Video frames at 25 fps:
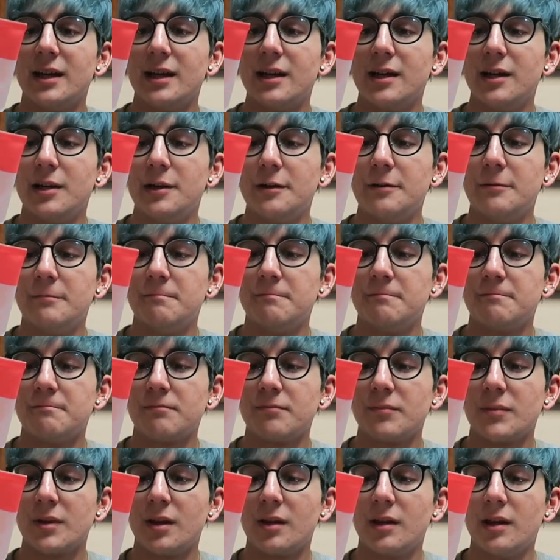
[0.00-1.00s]

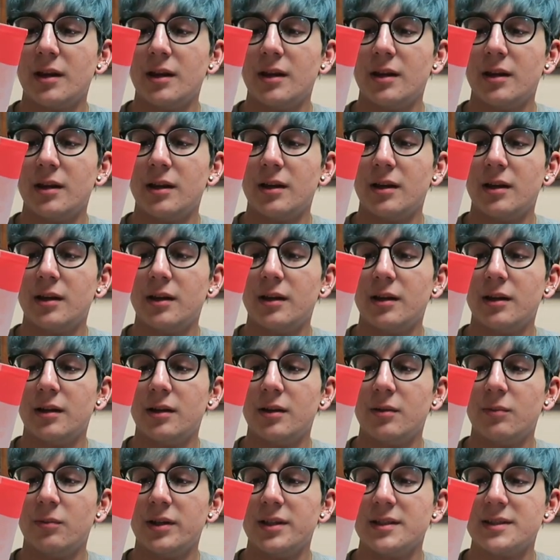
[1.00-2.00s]

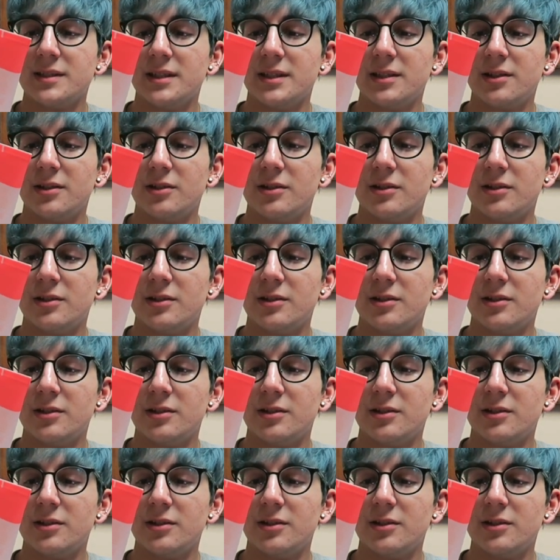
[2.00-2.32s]
what is it?